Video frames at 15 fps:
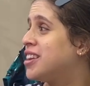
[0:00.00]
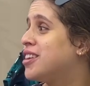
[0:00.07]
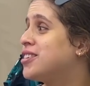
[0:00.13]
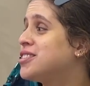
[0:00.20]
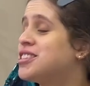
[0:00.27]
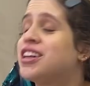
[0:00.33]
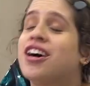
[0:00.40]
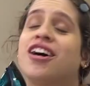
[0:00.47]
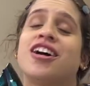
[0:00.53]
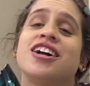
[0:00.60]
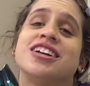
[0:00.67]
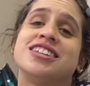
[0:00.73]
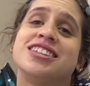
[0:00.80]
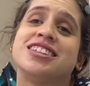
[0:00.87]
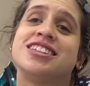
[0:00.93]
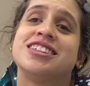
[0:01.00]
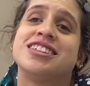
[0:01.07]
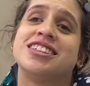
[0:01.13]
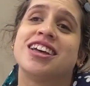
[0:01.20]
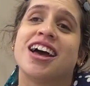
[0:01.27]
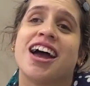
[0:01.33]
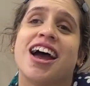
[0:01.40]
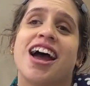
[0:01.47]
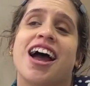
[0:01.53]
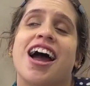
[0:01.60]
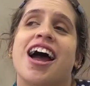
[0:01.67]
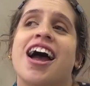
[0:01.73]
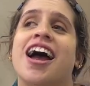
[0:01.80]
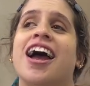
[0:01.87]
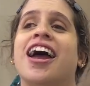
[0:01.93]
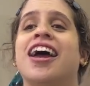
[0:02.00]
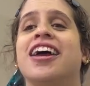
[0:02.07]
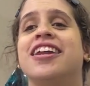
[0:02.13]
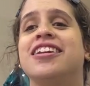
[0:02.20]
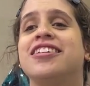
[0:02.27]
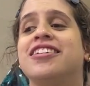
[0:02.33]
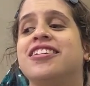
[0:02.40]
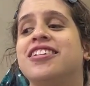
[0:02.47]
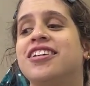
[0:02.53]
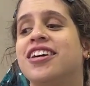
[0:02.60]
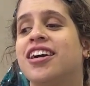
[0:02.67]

those darts and